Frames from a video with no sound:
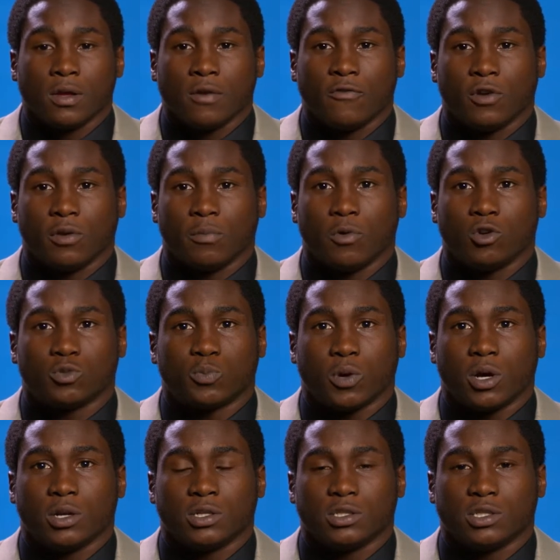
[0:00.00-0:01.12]
for the most
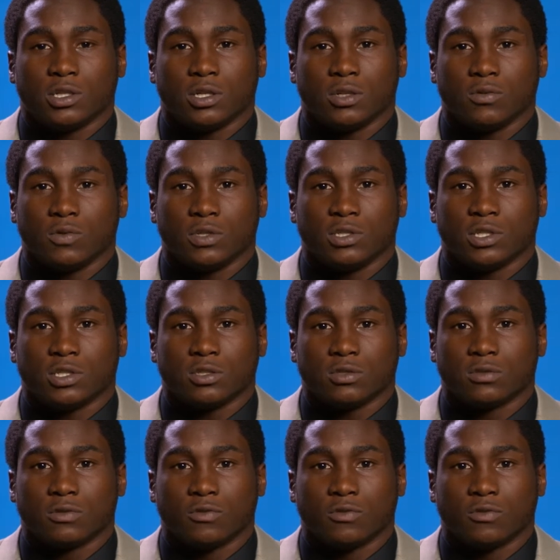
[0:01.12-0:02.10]
part this year, we just